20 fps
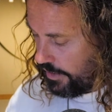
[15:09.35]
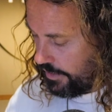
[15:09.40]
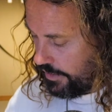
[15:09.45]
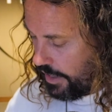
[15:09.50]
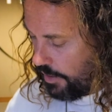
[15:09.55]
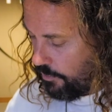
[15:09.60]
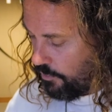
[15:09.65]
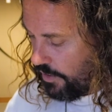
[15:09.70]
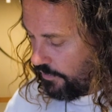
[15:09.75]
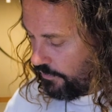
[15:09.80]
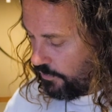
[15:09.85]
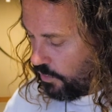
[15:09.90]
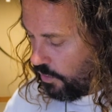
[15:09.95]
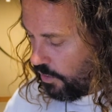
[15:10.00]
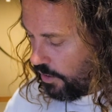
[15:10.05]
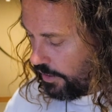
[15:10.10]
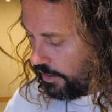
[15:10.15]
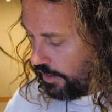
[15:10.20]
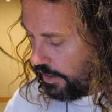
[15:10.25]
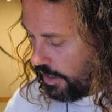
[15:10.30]
Then we've
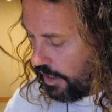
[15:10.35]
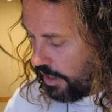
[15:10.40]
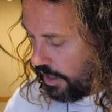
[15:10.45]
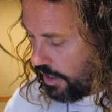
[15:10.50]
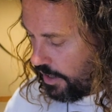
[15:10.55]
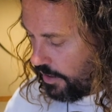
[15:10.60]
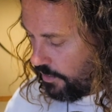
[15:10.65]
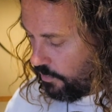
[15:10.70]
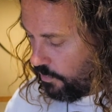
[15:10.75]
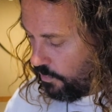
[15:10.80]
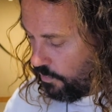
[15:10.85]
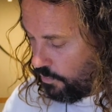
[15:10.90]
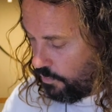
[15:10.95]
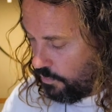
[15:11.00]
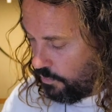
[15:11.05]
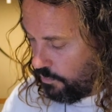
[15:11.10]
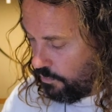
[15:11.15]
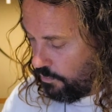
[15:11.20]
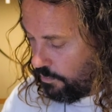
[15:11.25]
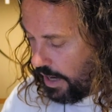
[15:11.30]
got
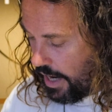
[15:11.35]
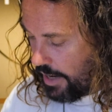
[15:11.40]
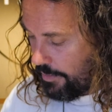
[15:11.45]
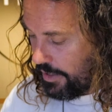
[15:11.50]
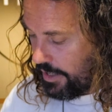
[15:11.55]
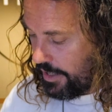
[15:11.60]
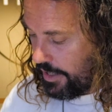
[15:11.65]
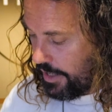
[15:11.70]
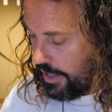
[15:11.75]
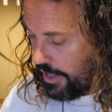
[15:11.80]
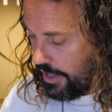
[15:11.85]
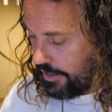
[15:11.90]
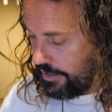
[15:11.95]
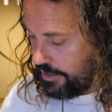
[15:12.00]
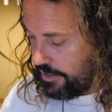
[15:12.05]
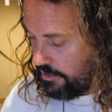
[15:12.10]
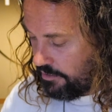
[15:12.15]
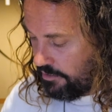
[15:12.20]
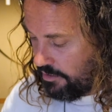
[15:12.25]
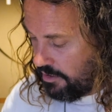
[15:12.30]
maybe
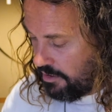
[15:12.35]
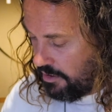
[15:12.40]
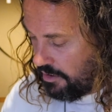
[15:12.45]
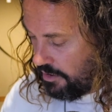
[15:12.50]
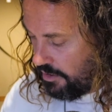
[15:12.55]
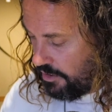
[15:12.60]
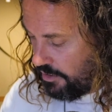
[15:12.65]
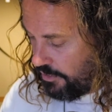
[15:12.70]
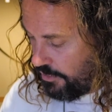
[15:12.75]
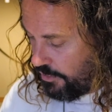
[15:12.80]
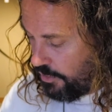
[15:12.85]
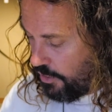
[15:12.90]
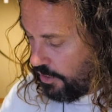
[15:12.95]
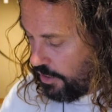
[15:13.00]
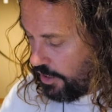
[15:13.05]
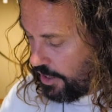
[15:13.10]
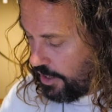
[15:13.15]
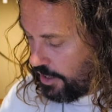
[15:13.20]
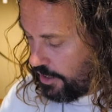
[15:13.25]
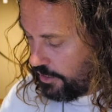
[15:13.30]
it's
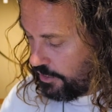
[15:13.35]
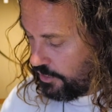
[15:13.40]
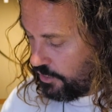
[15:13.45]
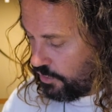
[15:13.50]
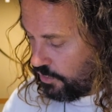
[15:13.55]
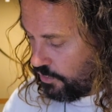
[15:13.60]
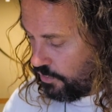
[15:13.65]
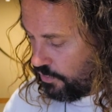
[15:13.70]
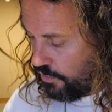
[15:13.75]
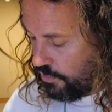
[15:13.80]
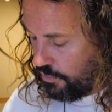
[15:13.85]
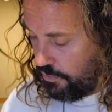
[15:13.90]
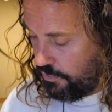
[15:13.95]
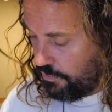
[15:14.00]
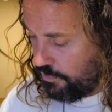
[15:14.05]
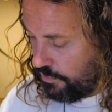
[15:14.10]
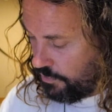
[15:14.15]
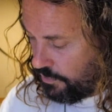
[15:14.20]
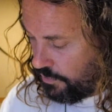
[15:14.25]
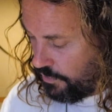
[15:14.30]
30 to
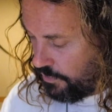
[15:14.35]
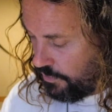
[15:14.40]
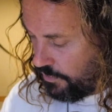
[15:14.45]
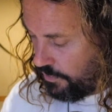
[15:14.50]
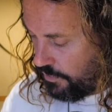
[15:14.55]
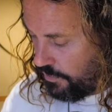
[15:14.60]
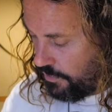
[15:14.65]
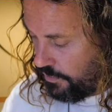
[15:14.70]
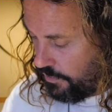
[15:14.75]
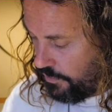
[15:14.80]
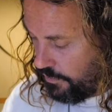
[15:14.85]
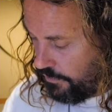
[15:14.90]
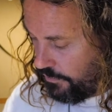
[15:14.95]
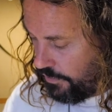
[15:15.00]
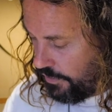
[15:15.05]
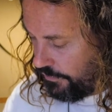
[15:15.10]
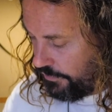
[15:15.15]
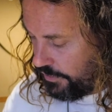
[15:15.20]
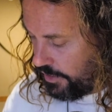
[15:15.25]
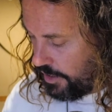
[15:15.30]

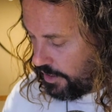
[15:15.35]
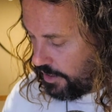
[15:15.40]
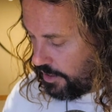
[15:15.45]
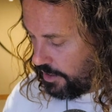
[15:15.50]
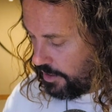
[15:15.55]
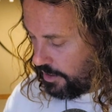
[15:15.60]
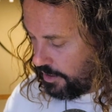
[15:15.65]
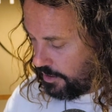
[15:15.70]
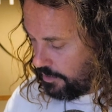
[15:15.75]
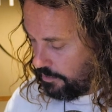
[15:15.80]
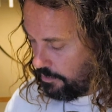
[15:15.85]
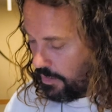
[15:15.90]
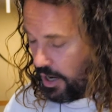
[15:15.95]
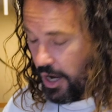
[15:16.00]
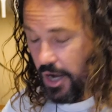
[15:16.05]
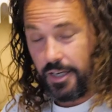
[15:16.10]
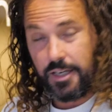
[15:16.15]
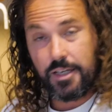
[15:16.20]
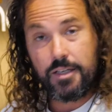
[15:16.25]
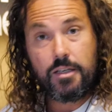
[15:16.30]
50
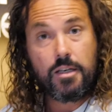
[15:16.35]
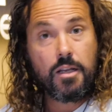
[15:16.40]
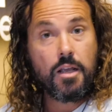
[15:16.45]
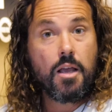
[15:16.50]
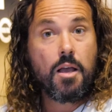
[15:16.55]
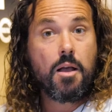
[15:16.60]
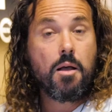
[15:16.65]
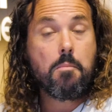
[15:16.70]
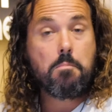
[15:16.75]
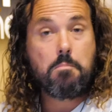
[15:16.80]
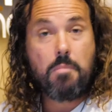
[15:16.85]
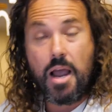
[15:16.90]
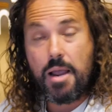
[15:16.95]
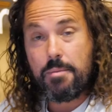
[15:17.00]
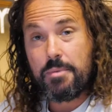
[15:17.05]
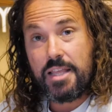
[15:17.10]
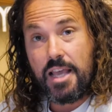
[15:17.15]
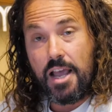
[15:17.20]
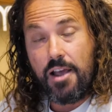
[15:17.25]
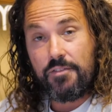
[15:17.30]
market.
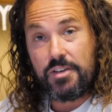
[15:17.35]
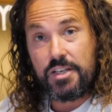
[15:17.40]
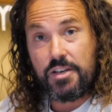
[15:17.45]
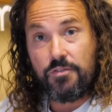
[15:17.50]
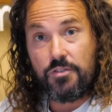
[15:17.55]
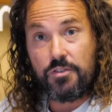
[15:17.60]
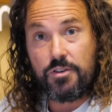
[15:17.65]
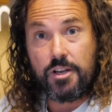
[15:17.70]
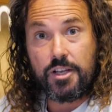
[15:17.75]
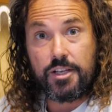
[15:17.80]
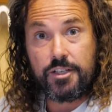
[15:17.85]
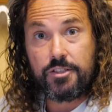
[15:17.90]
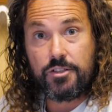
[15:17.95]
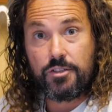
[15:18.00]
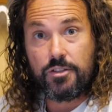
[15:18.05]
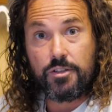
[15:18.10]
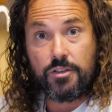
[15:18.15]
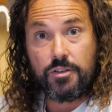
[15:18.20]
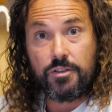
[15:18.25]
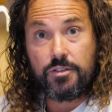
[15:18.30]
Maybe they have a different need
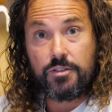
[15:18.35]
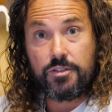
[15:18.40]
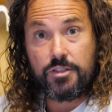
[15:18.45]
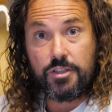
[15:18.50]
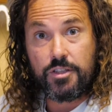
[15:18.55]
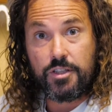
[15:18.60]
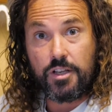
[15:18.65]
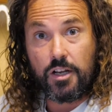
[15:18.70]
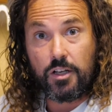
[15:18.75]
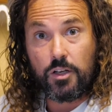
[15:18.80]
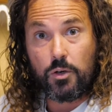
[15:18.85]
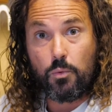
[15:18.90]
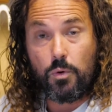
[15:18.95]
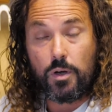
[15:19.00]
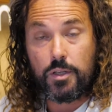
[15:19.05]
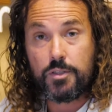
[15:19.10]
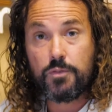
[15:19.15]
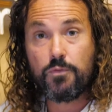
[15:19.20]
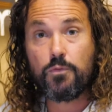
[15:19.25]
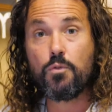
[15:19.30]
to the younger
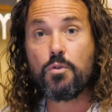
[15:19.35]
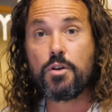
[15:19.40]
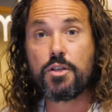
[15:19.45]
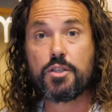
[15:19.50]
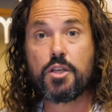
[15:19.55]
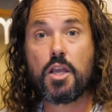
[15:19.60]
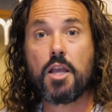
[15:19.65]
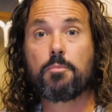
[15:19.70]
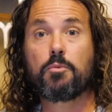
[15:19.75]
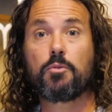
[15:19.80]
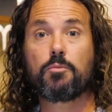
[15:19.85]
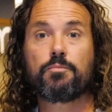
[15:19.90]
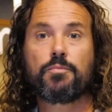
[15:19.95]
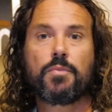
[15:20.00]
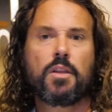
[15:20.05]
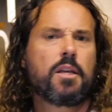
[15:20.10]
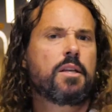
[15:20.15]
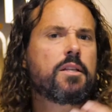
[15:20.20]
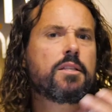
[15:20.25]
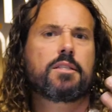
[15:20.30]
ones. For example,
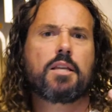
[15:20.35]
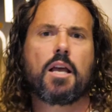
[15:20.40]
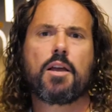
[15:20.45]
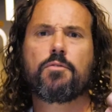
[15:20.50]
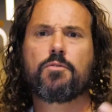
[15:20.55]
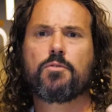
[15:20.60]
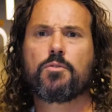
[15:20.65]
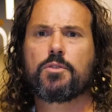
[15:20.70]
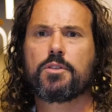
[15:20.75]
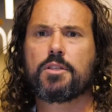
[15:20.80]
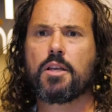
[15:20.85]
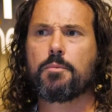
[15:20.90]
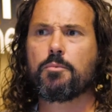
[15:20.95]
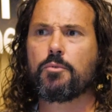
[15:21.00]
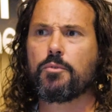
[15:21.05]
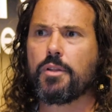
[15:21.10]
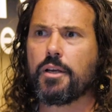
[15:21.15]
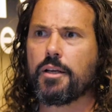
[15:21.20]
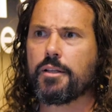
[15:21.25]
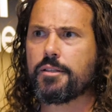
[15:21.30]

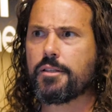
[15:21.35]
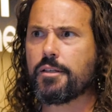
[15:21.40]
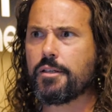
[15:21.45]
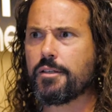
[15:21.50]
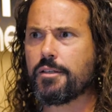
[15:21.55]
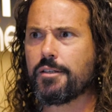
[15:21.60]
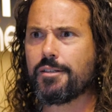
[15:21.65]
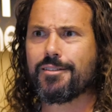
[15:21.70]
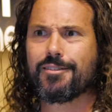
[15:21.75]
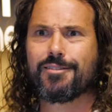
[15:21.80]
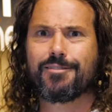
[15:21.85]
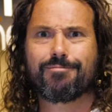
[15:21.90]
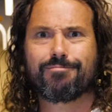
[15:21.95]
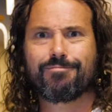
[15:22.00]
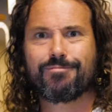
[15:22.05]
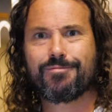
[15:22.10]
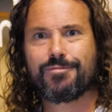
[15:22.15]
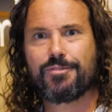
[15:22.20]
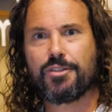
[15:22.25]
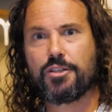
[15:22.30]
that
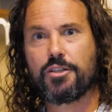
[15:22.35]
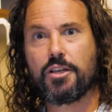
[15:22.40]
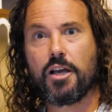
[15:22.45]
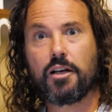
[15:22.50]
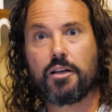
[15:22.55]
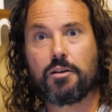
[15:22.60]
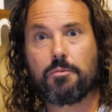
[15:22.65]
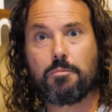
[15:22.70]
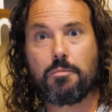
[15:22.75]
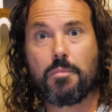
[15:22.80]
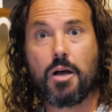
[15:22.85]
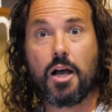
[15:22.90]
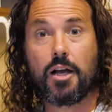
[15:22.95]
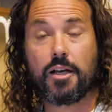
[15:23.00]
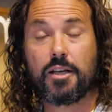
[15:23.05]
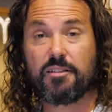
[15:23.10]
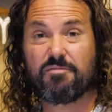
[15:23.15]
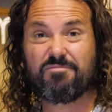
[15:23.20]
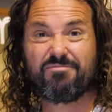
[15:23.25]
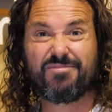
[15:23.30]
the younger
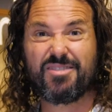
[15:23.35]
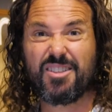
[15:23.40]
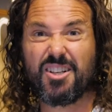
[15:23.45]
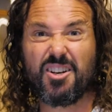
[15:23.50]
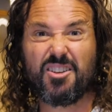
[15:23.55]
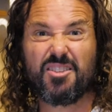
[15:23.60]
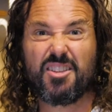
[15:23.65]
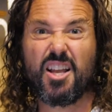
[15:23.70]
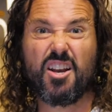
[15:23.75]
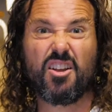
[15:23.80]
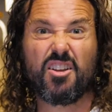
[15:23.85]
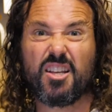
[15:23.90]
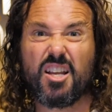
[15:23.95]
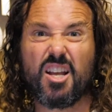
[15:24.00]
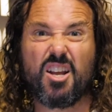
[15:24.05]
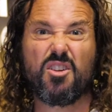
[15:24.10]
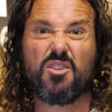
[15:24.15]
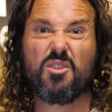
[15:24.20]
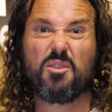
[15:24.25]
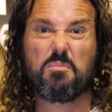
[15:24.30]
market, they don't
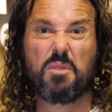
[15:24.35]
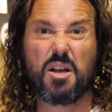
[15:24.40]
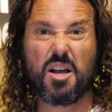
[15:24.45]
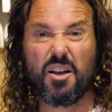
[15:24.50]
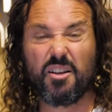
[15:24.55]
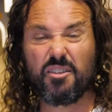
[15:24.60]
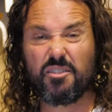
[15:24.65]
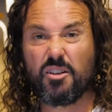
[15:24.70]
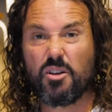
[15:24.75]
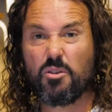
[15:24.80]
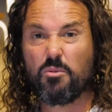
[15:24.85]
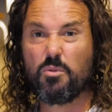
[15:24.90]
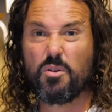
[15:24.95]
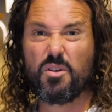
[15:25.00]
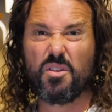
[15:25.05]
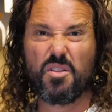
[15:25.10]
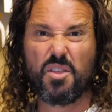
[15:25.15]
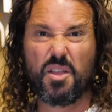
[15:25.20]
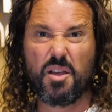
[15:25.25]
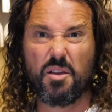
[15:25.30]
care about
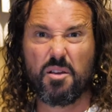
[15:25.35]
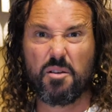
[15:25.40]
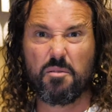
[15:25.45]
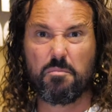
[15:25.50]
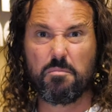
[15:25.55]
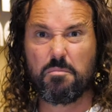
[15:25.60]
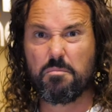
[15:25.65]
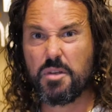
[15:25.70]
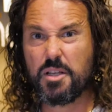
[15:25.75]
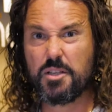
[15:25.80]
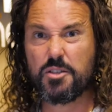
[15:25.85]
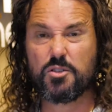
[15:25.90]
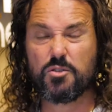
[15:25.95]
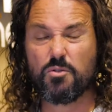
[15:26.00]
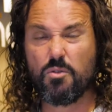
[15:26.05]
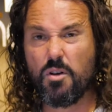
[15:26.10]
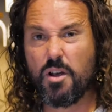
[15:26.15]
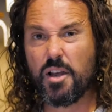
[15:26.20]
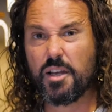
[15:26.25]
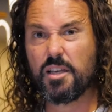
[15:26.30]
whether they're
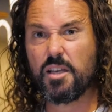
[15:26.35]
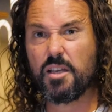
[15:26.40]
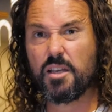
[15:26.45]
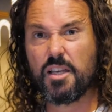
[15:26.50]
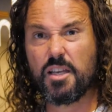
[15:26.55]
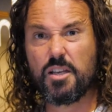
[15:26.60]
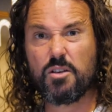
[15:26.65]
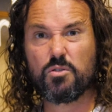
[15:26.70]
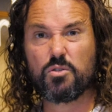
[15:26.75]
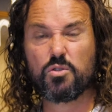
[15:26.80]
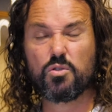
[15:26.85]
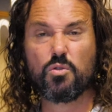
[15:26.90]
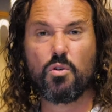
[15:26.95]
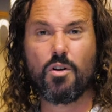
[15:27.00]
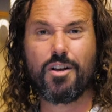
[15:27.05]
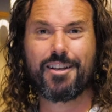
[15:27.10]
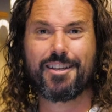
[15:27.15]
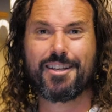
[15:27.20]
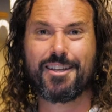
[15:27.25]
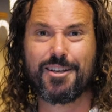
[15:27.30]
mid-striking, heel
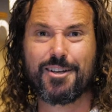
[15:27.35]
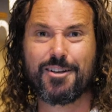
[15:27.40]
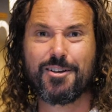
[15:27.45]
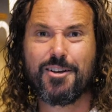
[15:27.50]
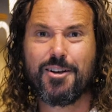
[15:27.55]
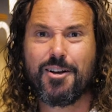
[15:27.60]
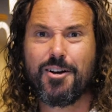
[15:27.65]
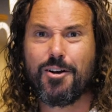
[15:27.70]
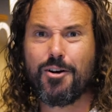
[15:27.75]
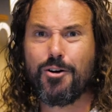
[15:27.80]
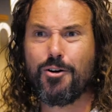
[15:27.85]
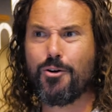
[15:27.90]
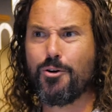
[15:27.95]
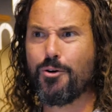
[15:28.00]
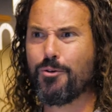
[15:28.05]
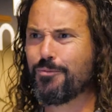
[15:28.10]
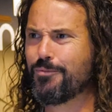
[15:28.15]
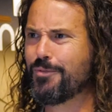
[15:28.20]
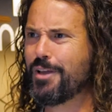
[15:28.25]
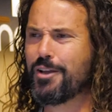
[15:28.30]
striking,
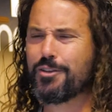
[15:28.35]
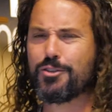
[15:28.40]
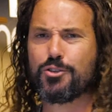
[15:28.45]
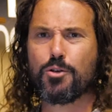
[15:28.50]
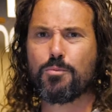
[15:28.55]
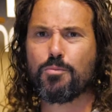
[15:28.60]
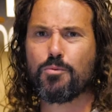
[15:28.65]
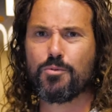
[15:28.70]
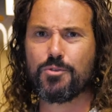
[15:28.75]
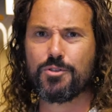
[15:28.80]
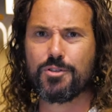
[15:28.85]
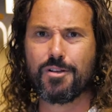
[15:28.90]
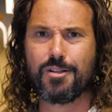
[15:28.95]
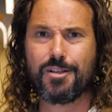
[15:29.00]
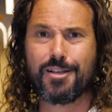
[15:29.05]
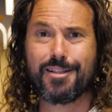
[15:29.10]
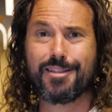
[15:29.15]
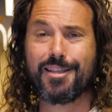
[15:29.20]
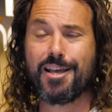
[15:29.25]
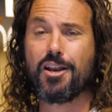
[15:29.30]
or they're super
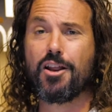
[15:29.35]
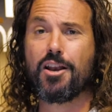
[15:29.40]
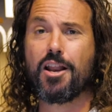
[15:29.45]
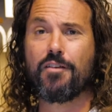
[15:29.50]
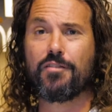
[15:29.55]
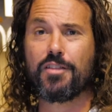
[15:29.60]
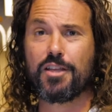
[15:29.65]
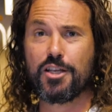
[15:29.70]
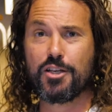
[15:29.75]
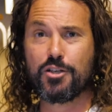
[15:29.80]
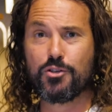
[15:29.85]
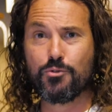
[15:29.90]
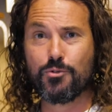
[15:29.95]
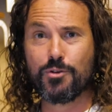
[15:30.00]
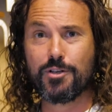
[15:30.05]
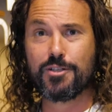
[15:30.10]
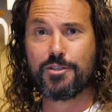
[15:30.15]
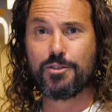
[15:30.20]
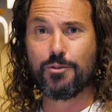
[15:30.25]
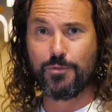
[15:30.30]
resilient. They don't have the
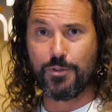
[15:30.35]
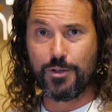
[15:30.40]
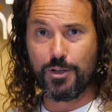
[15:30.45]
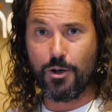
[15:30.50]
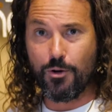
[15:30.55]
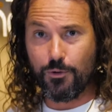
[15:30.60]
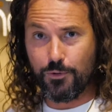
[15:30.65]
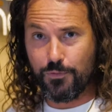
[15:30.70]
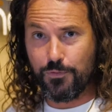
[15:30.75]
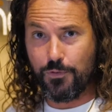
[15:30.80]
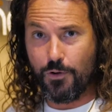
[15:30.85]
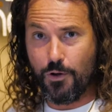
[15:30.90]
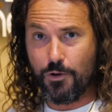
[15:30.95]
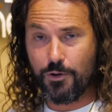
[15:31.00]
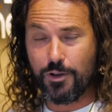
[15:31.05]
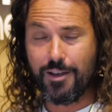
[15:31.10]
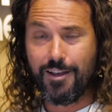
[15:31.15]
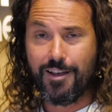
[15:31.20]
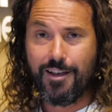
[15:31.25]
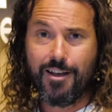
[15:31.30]
injuries of the older
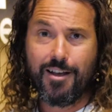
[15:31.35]
folk.